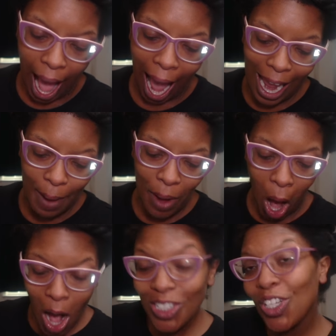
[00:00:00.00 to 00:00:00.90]
I am
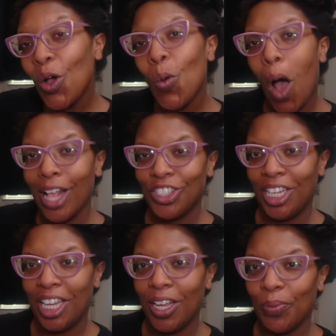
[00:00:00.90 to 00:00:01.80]
also
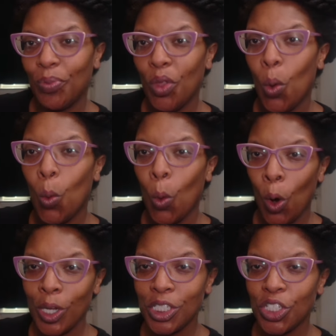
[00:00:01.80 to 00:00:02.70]
watching
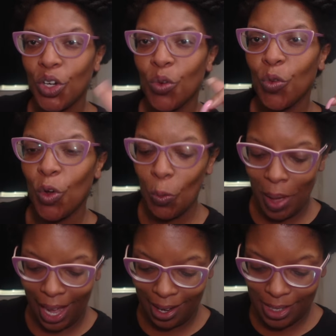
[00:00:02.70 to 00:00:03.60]
worst
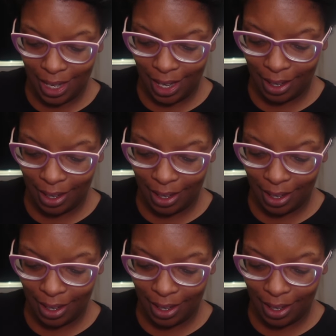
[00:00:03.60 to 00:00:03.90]
roommate